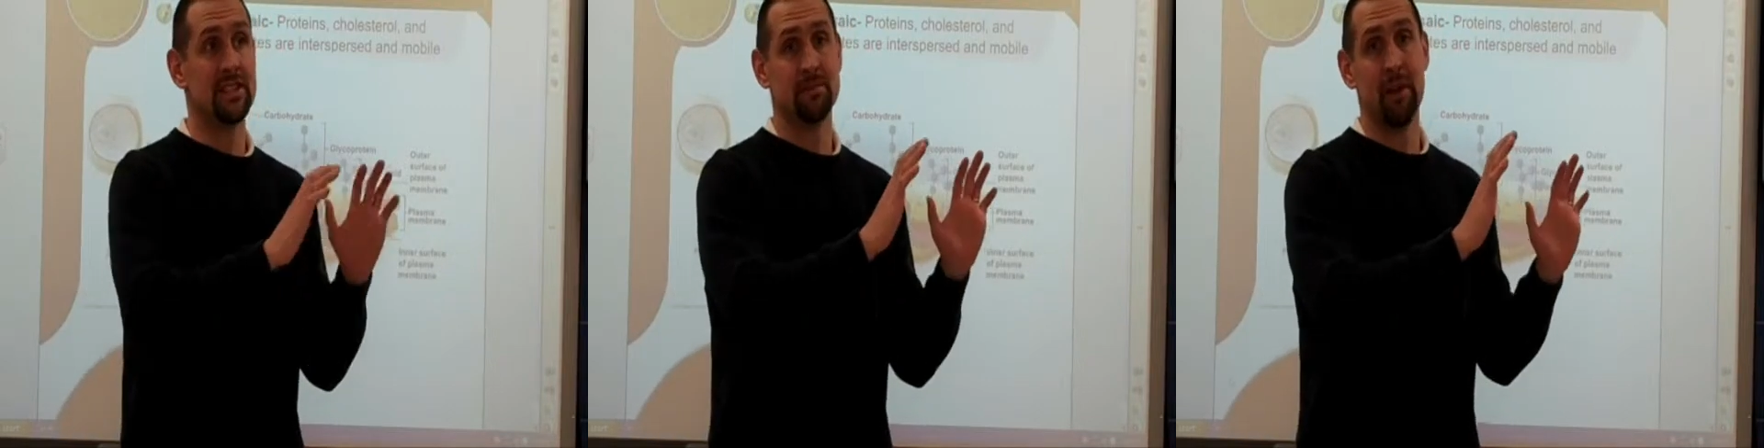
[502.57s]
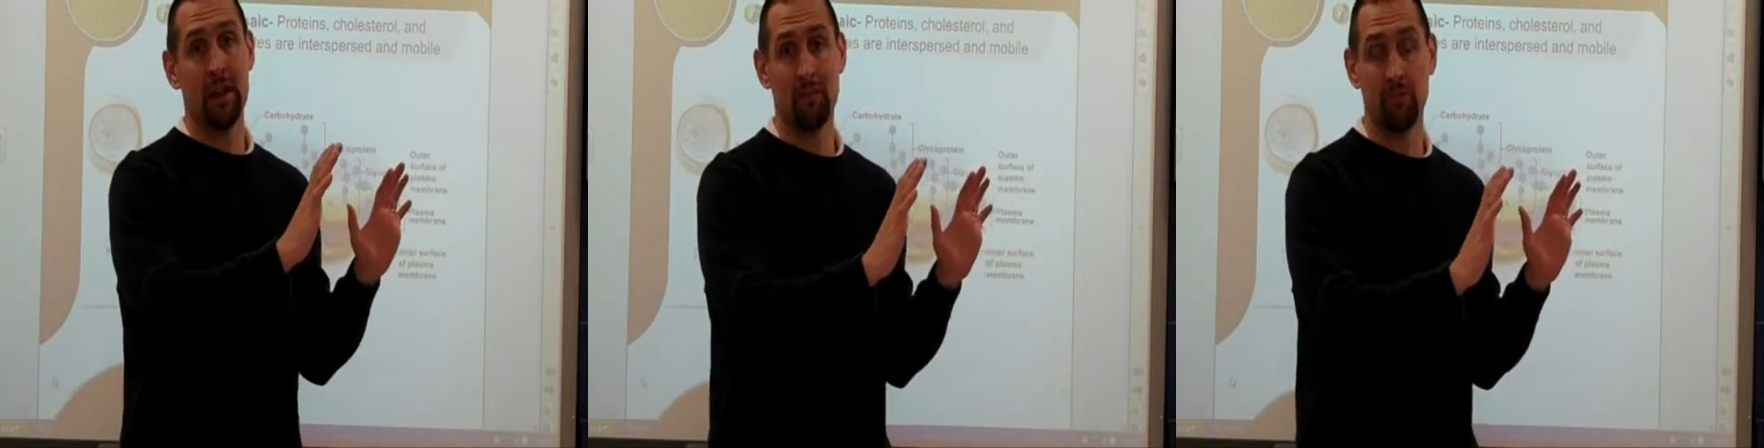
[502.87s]
just
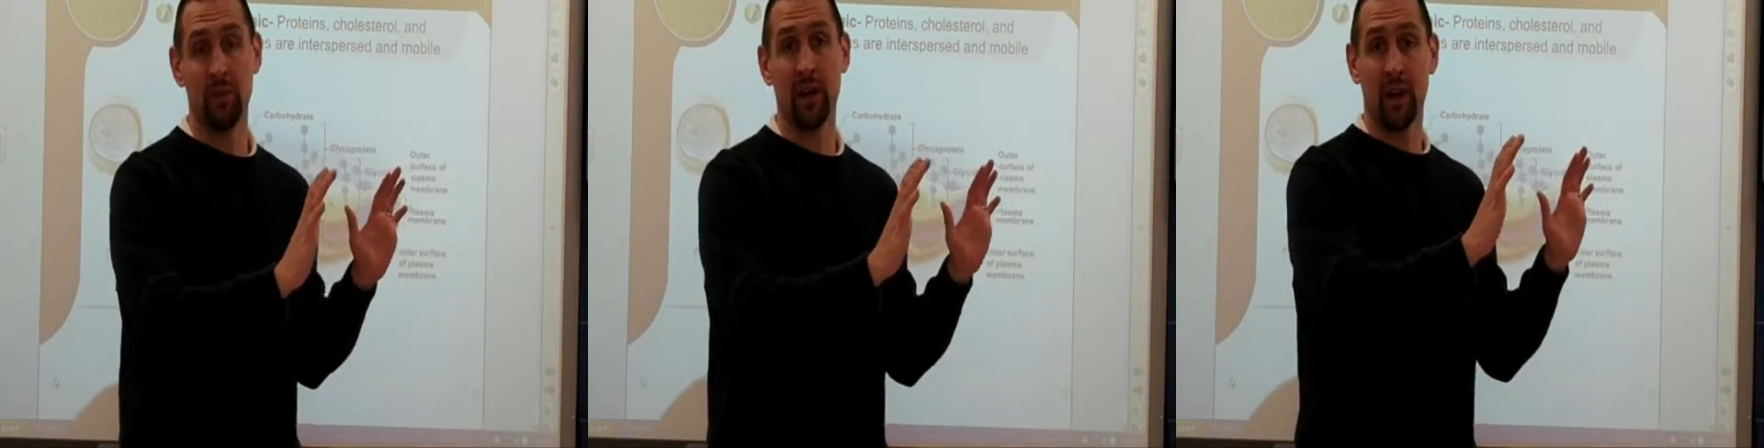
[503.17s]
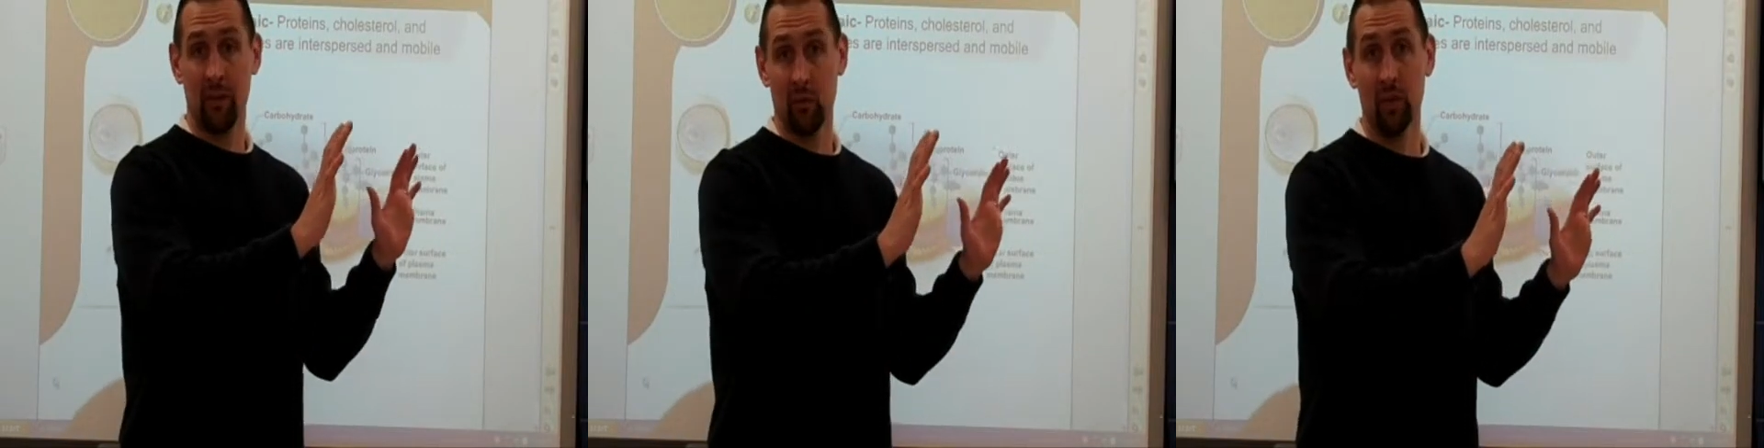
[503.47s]
made of
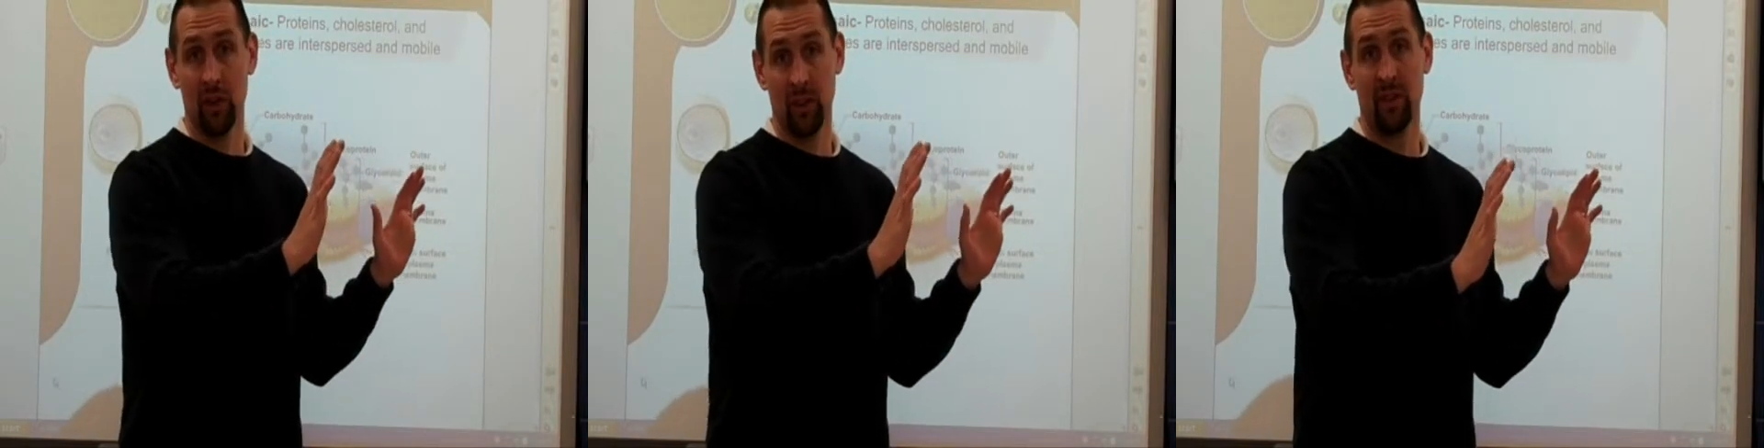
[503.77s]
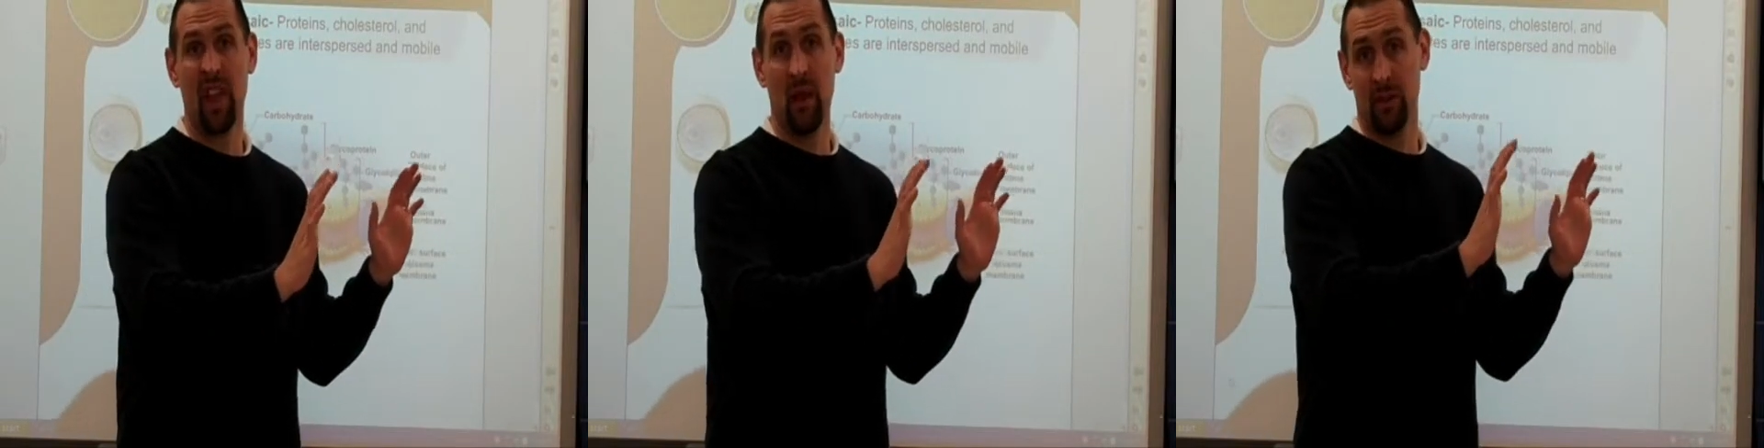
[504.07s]
brick and
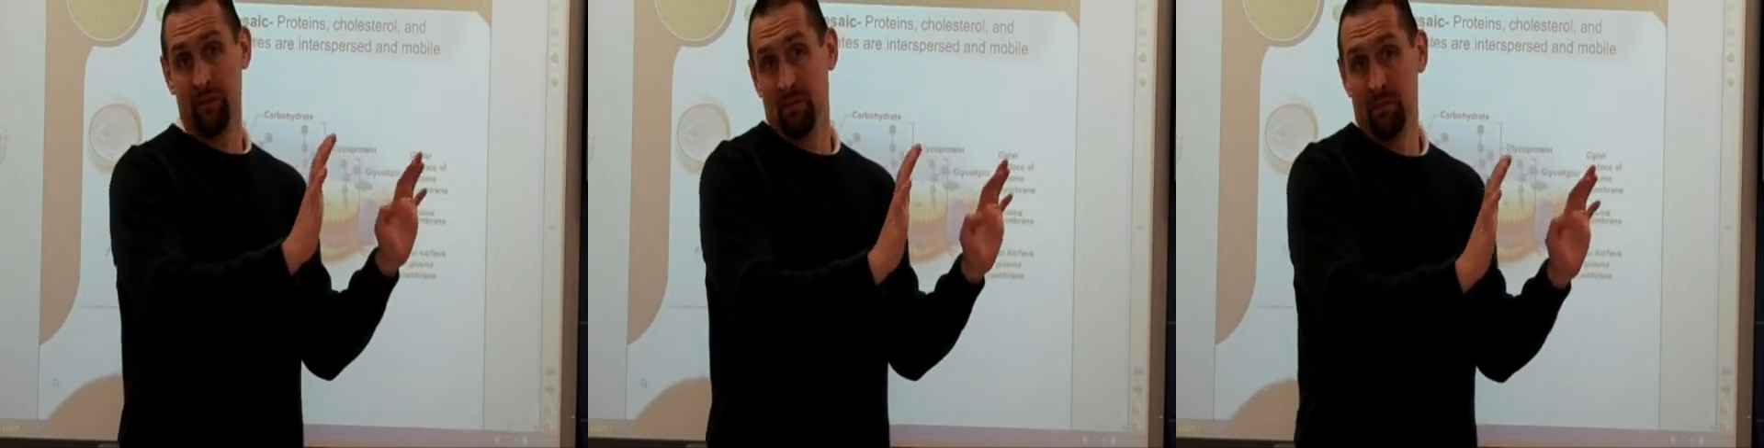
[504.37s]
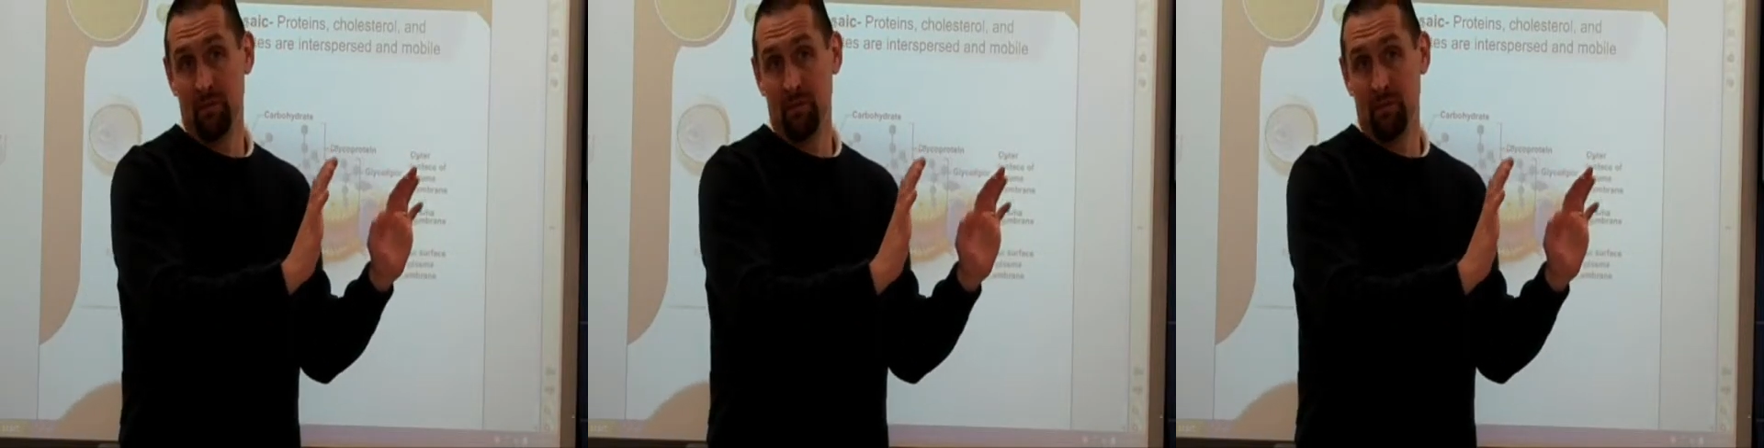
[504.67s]
wood, that would